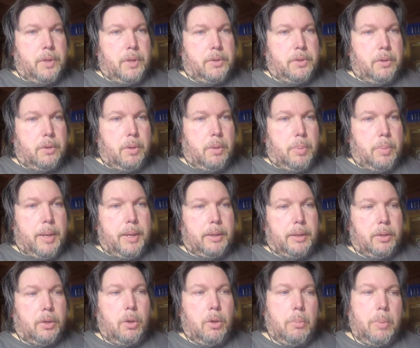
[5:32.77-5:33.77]
do a bit
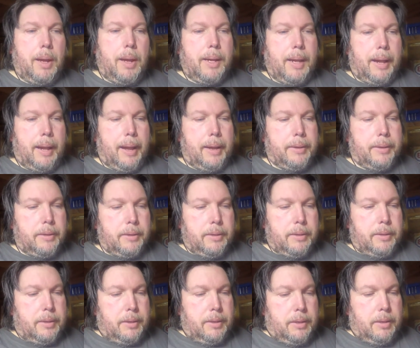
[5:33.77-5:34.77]
and come back again.
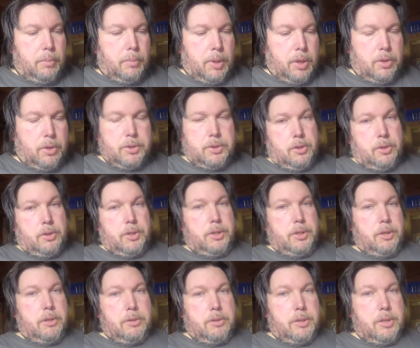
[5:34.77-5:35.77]
And when I started
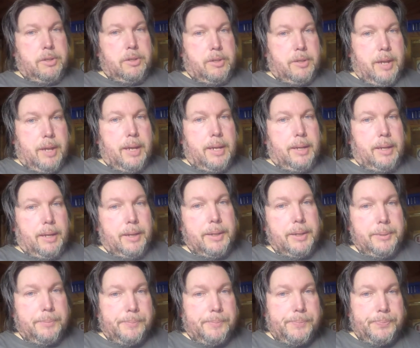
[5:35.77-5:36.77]
using it as a
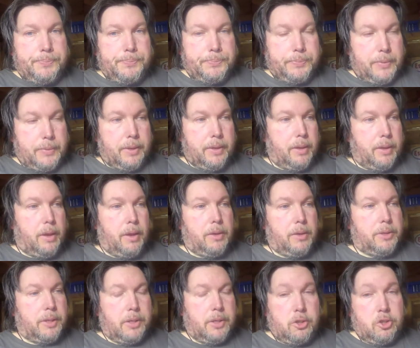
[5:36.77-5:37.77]
daily, I
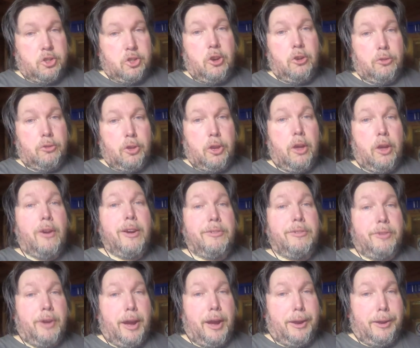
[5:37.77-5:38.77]
think I shocked the
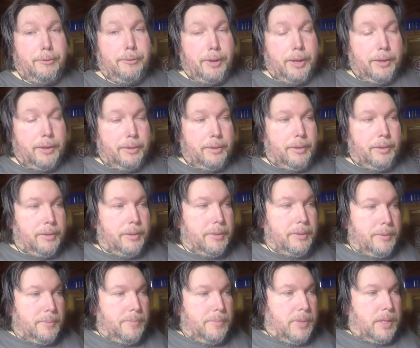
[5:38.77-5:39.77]
life out of it.
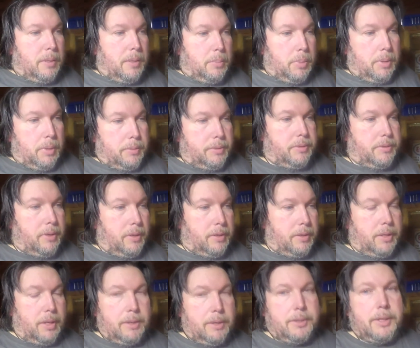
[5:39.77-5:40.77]
But
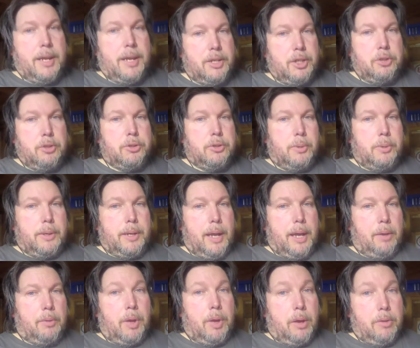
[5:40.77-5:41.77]
you know, it's getting used to it
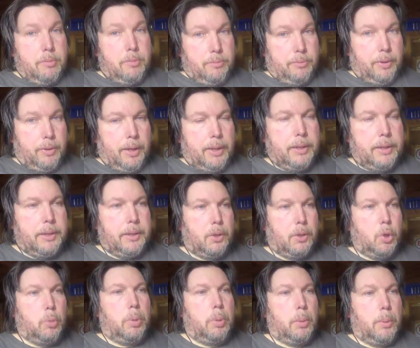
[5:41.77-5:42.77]
now, and hopefully in a
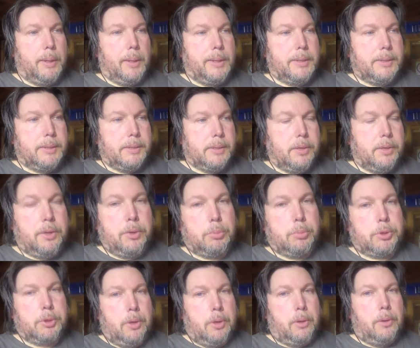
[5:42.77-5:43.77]
couple of weeks it's going up
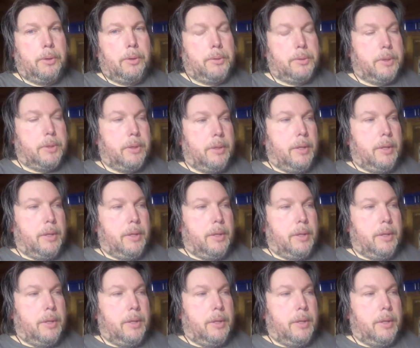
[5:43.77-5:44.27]
Scotland.